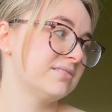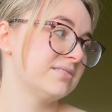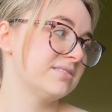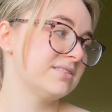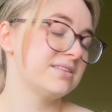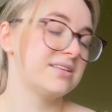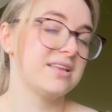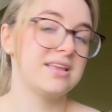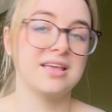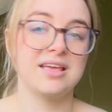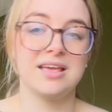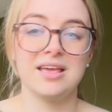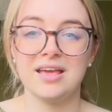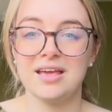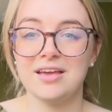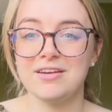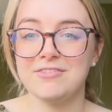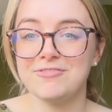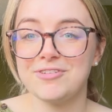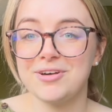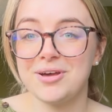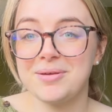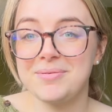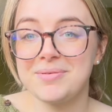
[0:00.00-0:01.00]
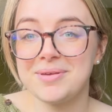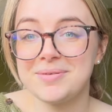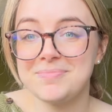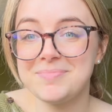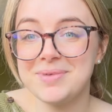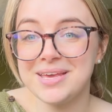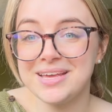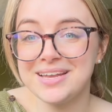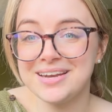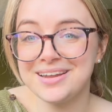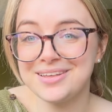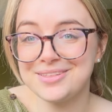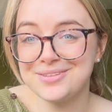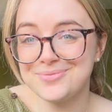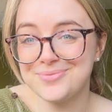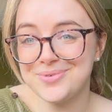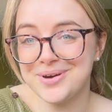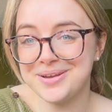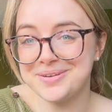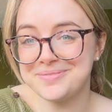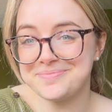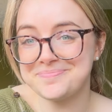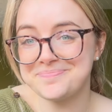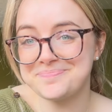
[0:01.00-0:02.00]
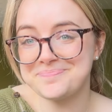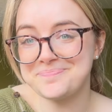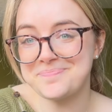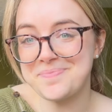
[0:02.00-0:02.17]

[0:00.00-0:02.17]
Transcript: see if I can make another one.